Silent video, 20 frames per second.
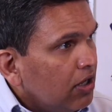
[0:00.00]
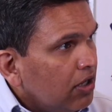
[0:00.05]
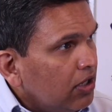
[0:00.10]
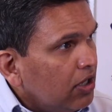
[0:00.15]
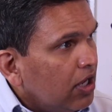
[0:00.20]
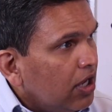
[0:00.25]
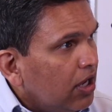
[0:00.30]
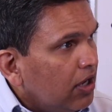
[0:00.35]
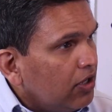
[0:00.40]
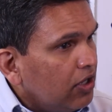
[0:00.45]

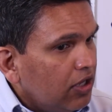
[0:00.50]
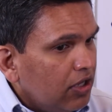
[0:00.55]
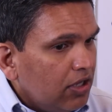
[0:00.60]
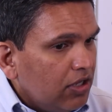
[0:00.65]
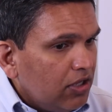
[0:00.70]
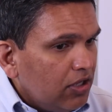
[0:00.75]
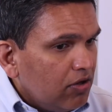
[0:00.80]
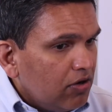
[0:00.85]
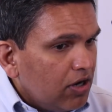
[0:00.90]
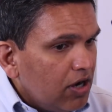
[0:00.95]

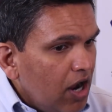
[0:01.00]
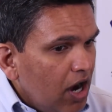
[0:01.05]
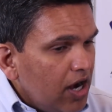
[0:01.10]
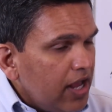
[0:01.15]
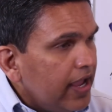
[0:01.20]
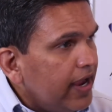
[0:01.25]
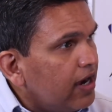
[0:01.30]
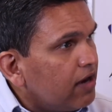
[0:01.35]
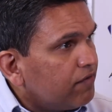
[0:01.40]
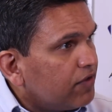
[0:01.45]
not
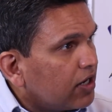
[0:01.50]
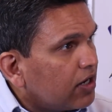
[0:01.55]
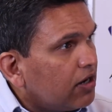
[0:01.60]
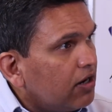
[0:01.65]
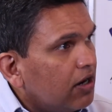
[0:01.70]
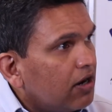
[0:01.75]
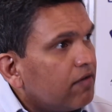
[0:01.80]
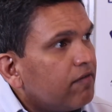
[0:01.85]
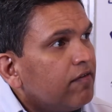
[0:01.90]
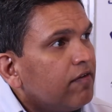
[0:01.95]
ahead of the
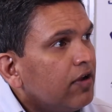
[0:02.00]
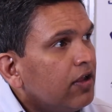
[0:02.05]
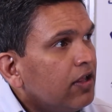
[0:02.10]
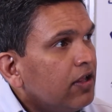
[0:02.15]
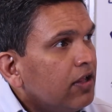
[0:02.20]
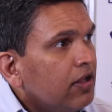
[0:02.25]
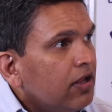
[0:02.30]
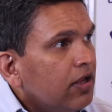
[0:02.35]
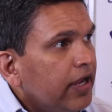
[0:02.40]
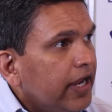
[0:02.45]
curve
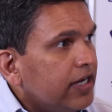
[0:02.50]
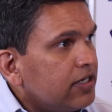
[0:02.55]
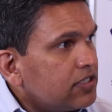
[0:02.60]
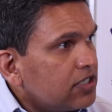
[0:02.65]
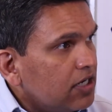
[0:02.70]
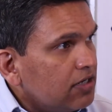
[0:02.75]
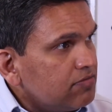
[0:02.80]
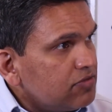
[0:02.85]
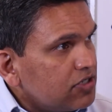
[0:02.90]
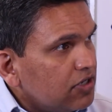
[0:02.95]
in
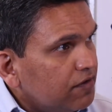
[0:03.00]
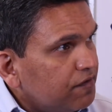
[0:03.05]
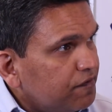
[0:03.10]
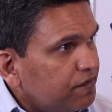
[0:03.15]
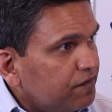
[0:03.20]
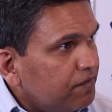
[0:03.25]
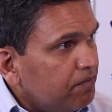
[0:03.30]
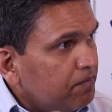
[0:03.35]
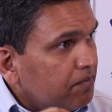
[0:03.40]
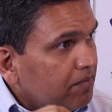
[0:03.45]
terms of